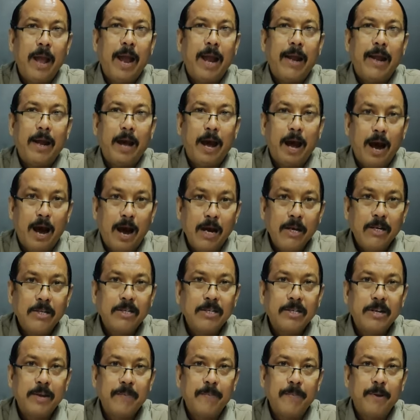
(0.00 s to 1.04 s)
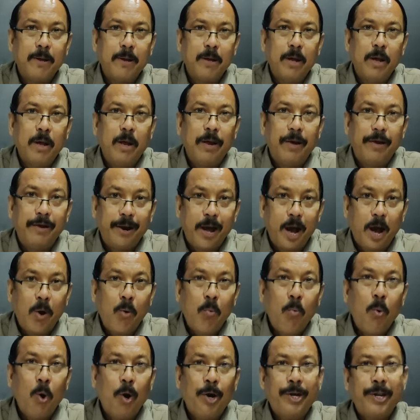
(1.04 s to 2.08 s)
and asked him now
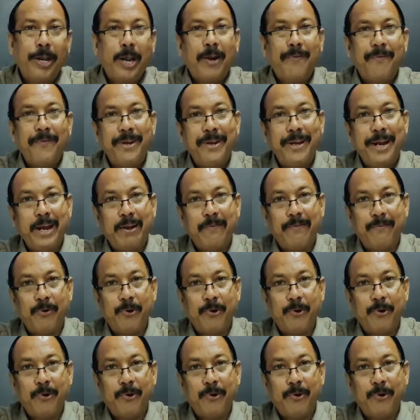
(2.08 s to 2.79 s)
what can we get